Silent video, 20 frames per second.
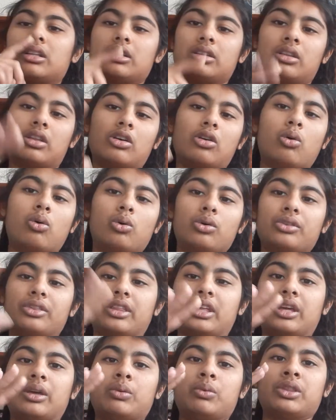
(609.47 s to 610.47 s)
The whole
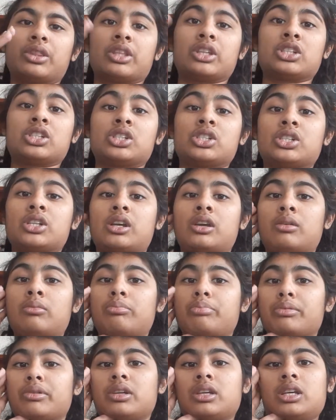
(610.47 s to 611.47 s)
thing with the
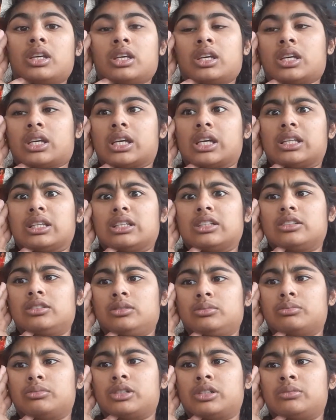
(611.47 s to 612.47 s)
ship and
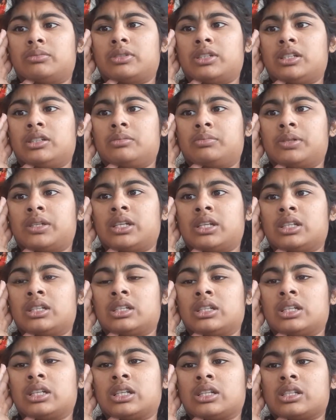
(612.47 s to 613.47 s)
Little Mermaid being
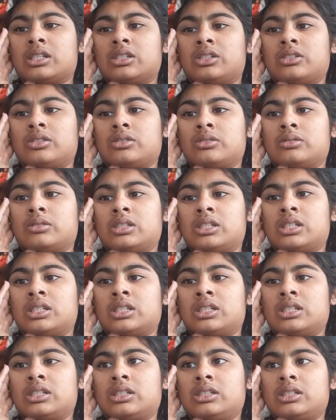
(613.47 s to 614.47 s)
connected to
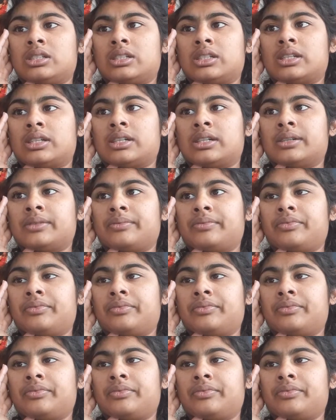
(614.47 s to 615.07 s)
it, yeah.